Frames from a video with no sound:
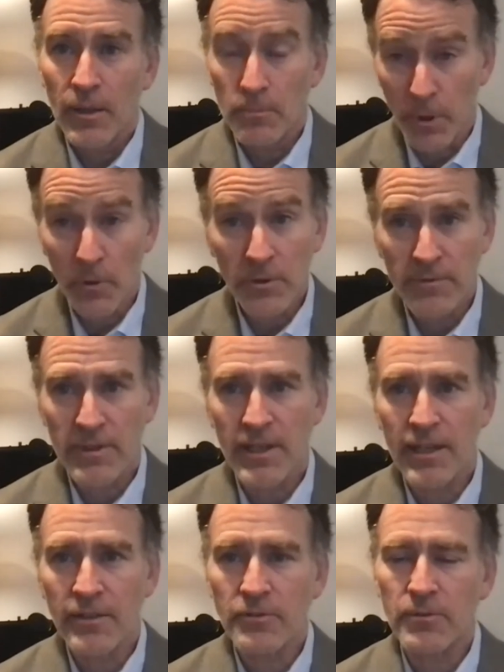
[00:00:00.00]
Both of the
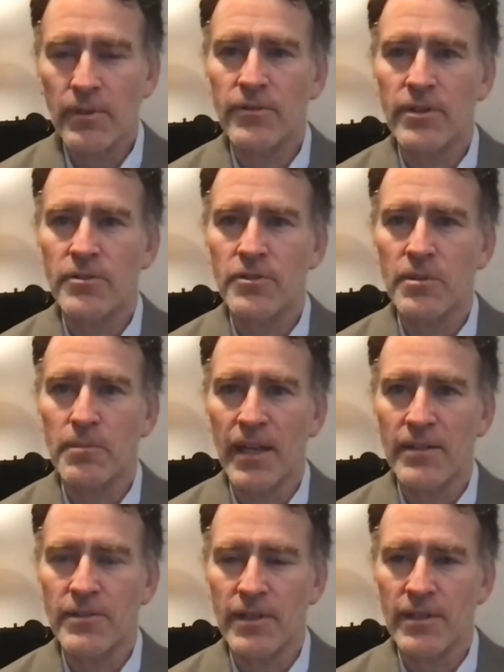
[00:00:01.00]
histories that you
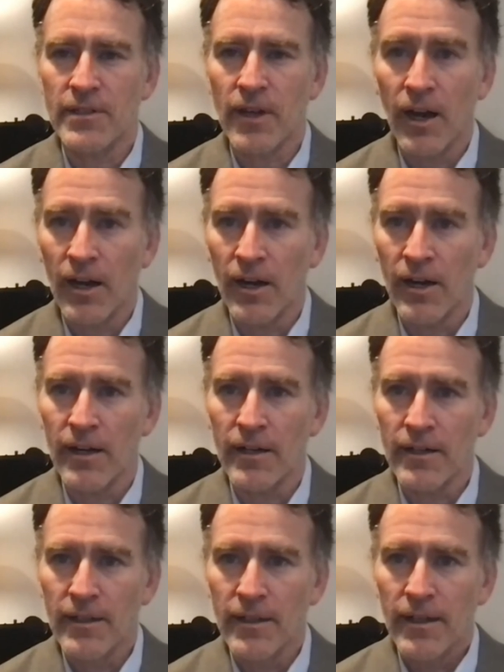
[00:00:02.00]
mentioned are
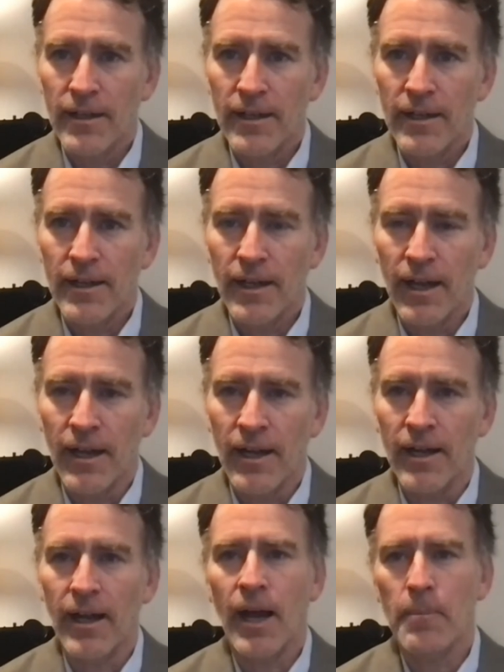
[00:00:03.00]

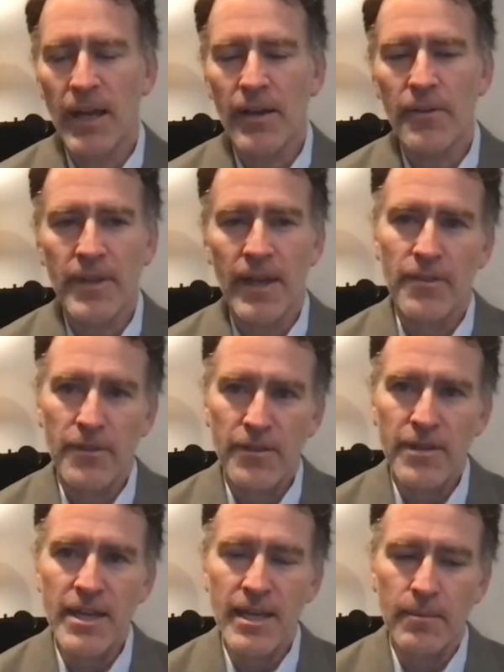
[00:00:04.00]
uh, about that
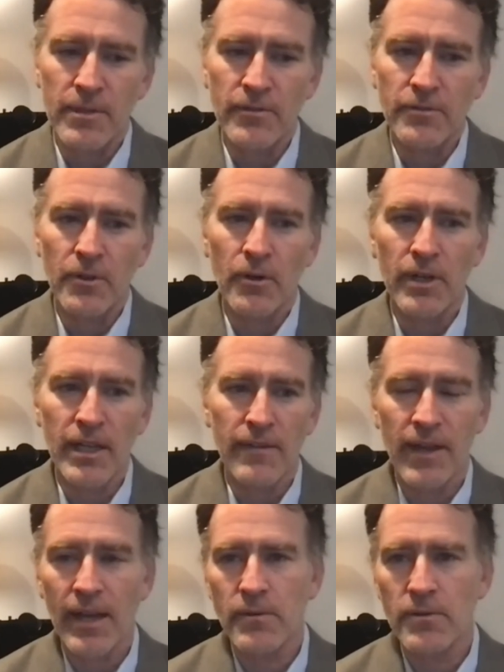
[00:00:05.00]
theme. The story of
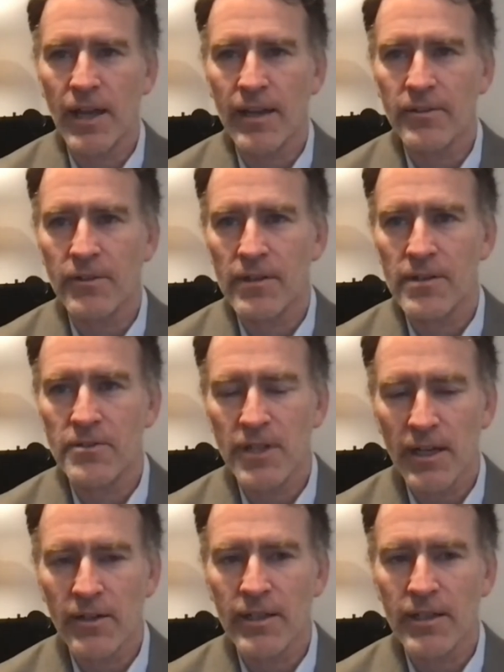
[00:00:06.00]
Andrew Jackson and the
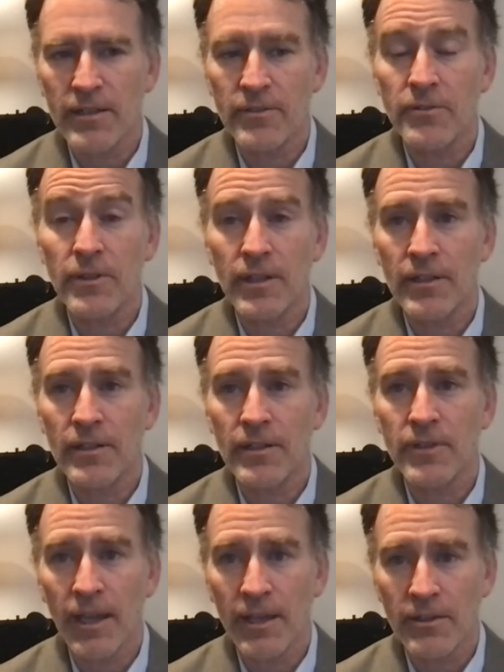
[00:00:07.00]
Cherokees
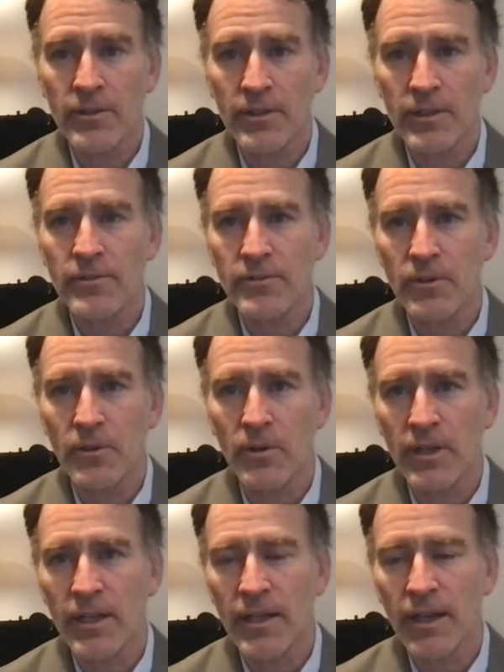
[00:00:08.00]
is an early
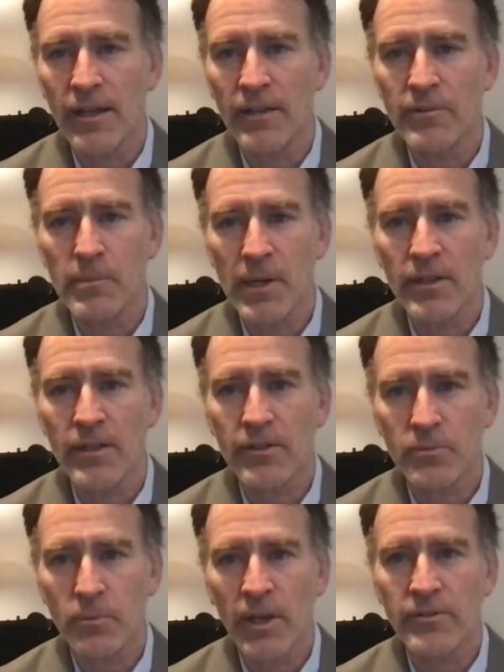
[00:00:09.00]
story of
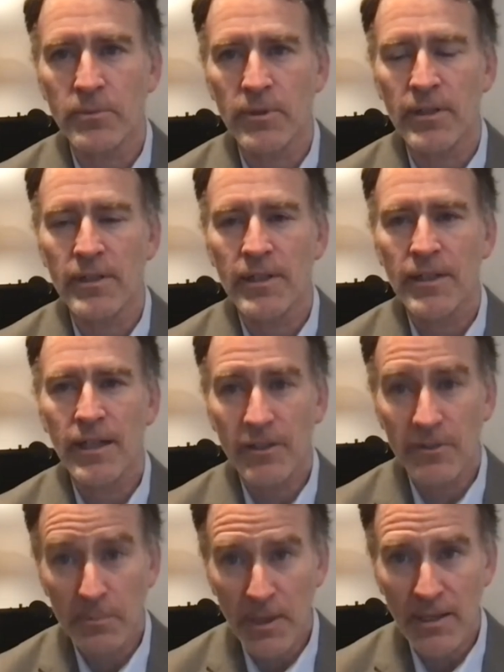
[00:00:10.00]
America's westward
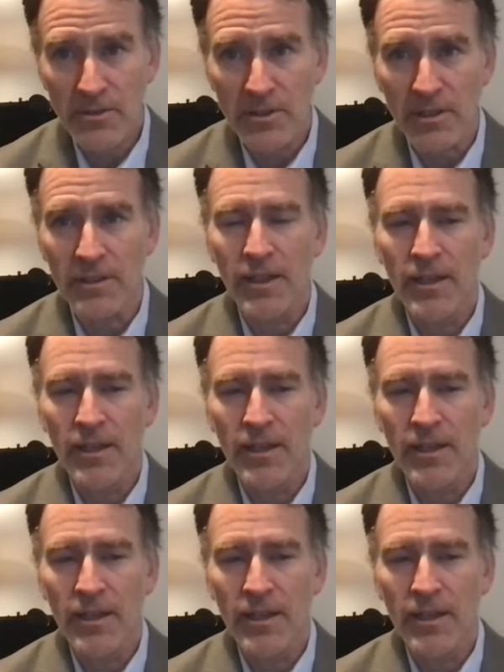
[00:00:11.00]
expansion.